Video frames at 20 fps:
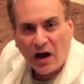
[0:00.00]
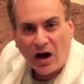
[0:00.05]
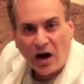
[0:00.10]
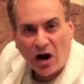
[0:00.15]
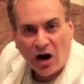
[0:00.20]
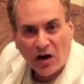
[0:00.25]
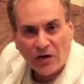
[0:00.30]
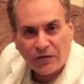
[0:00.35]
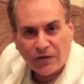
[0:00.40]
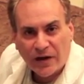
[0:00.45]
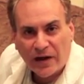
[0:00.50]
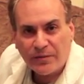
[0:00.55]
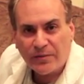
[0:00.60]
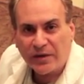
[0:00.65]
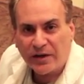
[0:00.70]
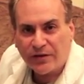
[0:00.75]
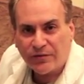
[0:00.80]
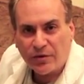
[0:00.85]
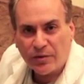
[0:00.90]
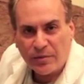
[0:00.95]
our
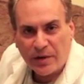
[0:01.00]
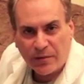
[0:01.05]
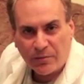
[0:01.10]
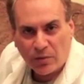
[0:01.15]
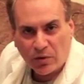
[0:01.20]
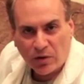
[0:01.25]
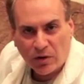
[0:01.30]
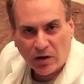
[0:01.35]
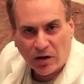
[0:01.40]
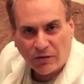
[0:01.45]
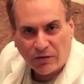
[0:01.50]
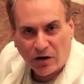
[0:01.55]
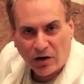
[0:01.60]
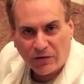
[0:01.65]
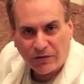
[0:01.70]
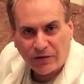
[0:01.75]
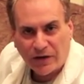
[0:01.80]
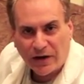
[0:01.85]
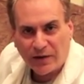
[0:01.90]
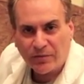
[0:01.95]
family, every member of our
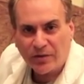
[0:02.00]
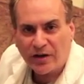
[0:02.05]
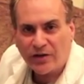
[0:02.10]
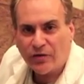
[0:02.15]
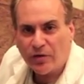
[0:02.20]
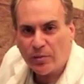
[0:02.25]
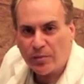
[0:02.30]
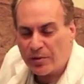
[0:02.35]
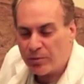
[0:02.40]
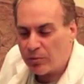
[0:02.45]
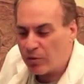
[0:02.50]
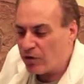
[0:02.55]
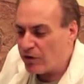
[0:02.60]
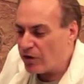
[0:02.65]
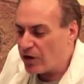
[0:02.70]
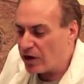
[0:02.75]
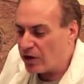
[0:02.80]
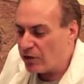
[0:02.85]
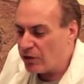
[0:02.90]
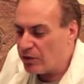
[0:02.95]
family, every member of
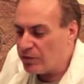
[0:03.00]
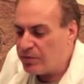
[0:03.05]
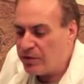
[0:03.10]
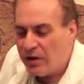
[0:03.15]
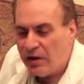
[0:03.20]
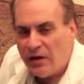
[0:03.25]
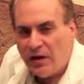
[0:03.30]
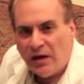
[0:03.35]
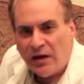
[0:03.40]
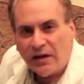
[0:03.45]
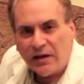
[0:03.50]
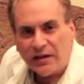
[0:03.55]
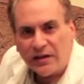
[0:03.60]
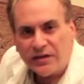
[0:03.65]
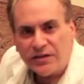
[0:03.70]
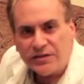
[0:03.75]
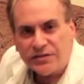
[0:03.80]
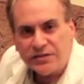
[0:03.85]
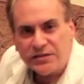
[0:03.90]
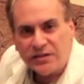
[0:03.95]
our group
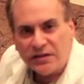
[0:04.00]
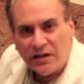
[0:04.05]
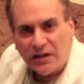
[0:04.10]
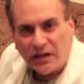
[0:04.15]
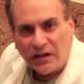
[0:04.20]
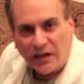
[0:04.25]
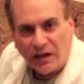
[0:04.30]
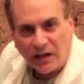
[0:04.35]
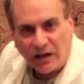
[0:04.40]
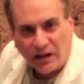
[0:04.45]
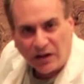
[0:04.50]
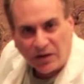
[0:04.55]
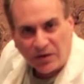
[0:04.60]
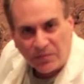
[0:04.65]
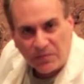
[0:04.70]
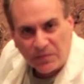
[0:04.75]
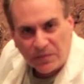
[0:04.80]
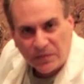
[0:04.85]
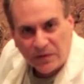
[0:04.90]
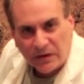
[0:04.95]
is uh,
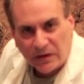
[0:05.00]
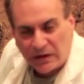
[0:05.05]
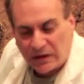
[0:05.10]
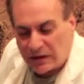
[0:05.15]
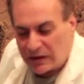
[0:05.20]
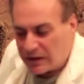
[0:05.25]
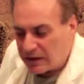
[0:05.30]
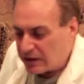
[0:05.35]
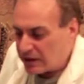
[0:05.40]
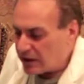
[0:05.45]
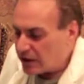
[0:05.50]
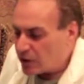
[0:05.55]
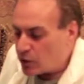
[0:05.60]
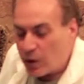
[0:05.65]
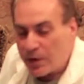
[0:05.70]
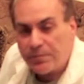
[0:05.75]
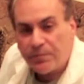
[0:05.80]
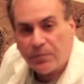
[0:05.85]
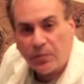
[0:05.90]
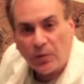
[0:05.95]
uh,
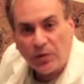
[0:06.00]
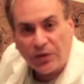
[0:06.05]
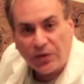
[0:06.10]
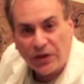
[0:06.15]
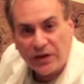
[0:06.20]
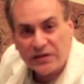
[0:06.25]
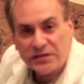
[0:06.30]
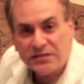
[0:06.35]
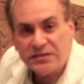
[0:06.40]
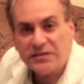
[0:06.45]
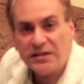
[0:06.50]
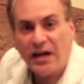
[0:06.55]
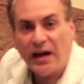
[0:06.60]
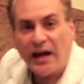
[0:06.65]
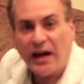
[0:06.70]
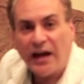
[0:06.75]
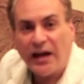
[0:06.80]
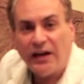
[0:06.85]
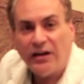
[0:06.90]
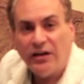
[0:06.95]
equipped with this
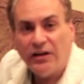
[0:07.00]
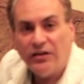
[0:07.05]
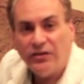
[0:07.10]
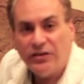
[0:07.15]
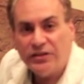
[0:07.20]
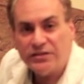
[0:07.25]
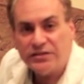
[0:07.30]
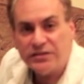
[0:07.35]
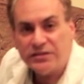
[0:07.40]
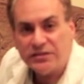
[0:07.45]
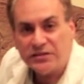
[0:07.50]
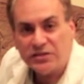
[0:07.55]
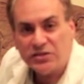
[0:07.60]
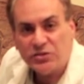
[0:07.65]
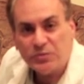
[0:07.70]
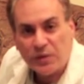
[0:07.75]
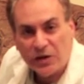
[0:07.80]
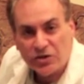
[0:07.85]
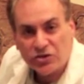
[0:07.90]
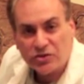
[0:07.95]
and this is
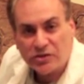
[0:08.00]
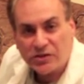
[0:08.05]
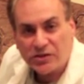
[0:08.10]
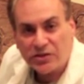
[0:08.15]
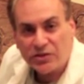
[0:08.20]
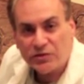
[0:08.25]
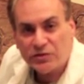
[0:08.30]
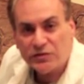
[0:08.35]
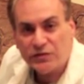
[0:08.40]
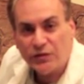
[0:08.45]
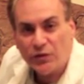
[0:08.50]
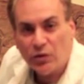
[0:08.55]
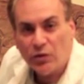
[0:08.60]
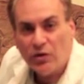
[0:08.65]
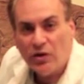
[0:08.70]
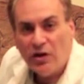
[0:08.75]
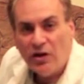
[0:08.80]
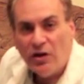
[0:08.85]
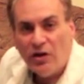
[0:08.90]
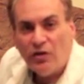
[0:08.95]
especially useful
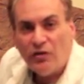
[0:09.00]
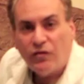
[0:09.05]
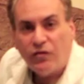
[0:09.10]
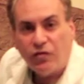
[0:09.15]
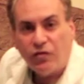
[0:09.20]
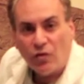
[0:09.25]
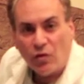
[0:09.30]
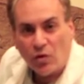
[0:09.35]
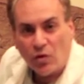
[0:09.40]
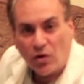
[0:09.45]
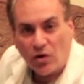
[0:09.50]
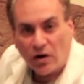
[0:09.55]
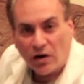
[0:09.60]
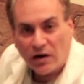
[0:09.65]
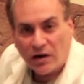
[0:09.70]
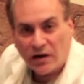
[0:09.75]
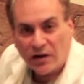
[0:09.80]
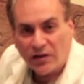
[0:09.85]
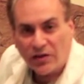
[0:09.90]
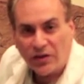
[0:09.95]

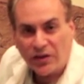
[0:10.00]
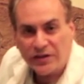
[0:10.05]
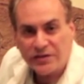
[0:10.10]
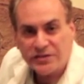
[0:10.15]
for the